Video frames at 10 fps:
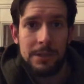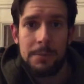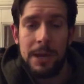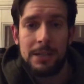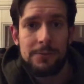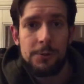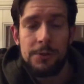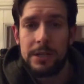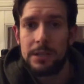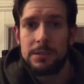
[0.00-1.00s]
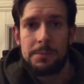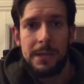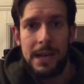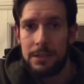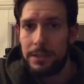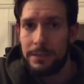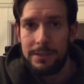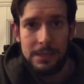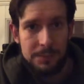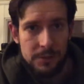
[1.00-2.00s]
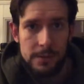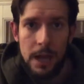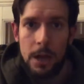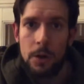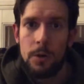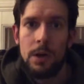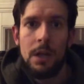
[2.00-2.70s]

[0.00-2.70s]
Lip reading: the past few years, been out in deep snow,